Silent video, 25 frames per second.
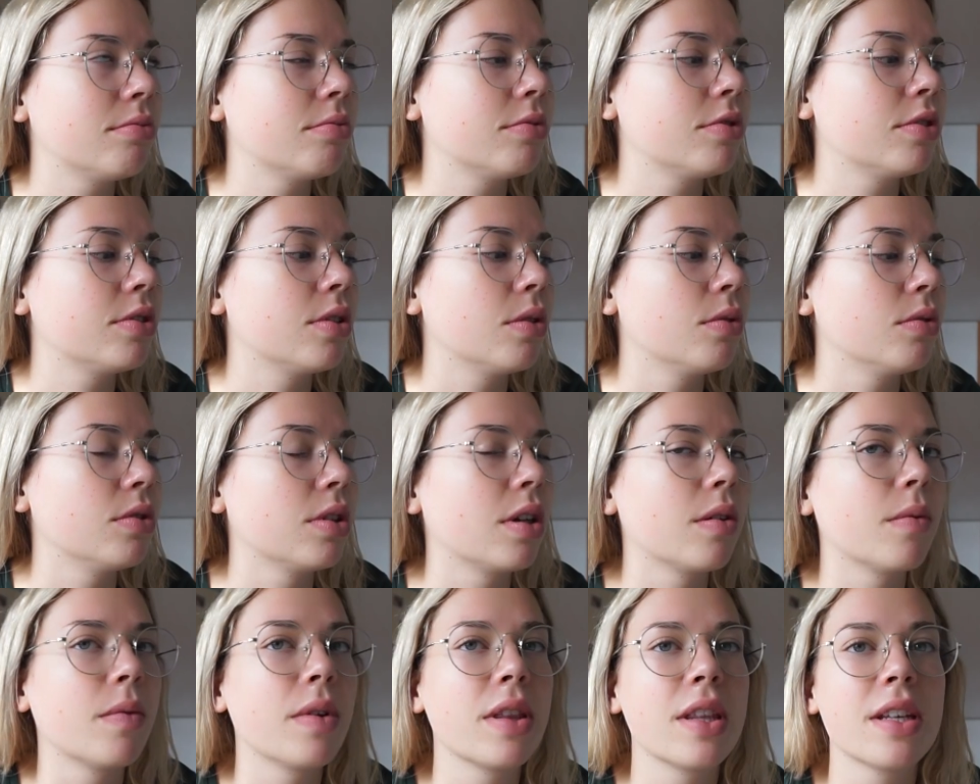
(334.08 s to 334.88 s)
So
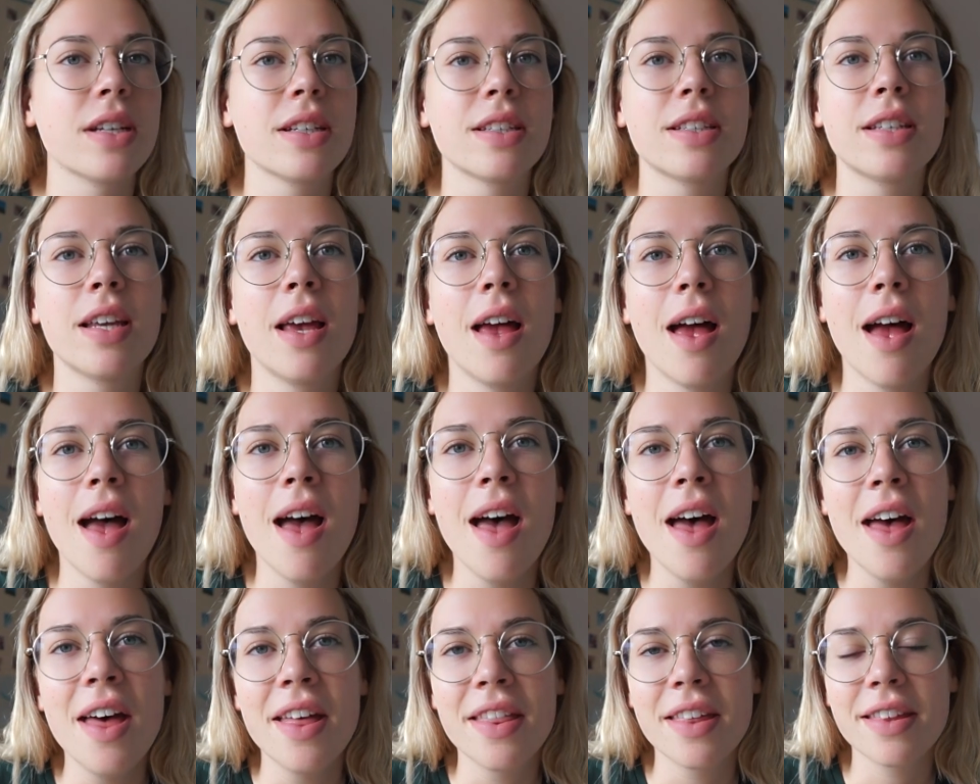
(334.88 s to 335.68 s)
done with this.
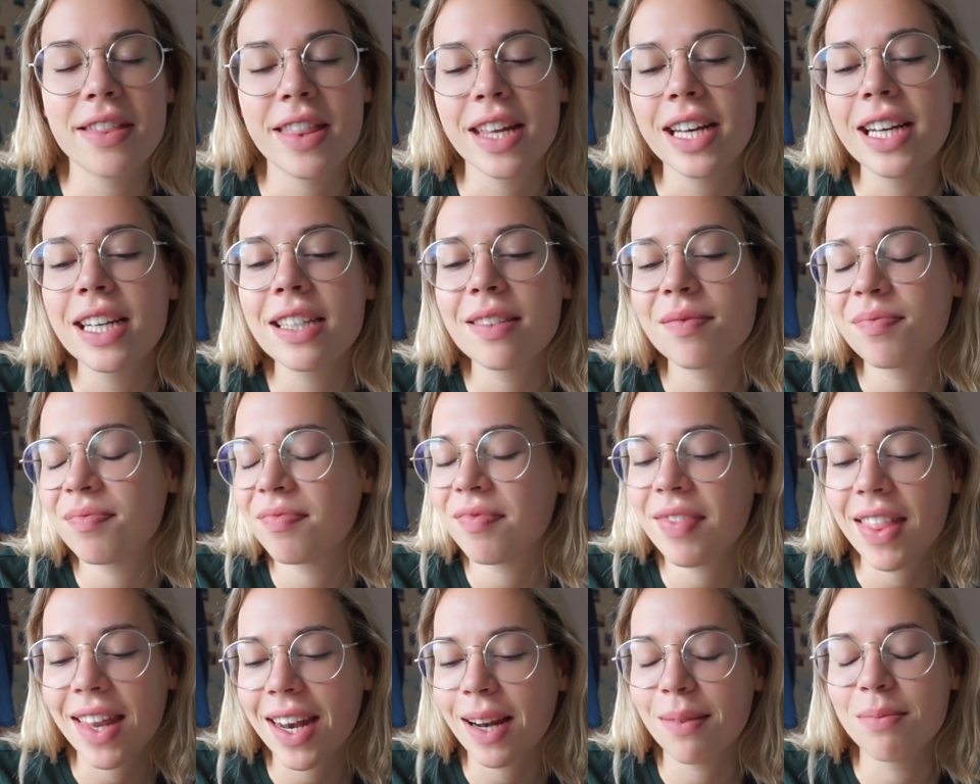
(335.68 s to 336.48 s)
The thing
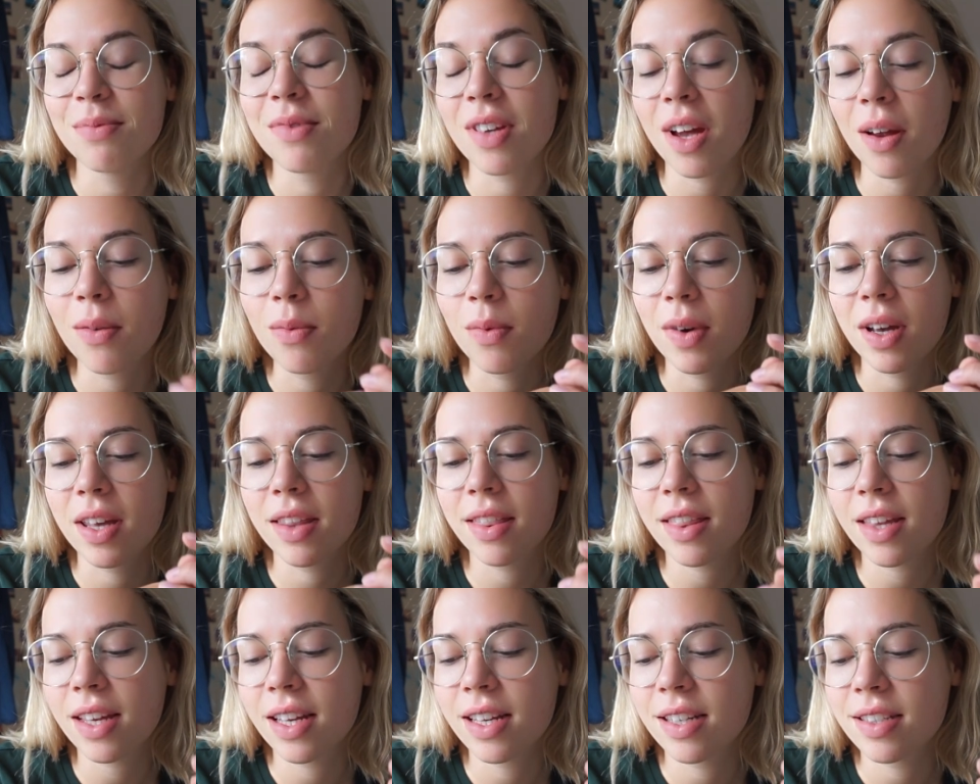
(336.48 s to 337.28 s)
that I'm done
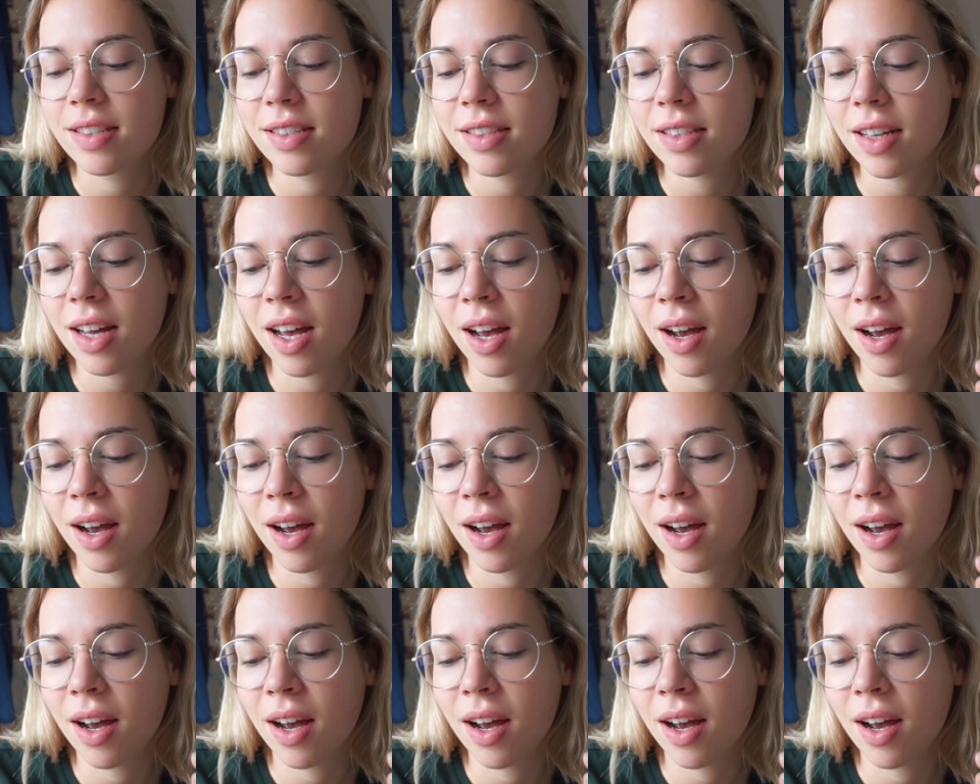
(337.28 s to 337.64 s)
with is,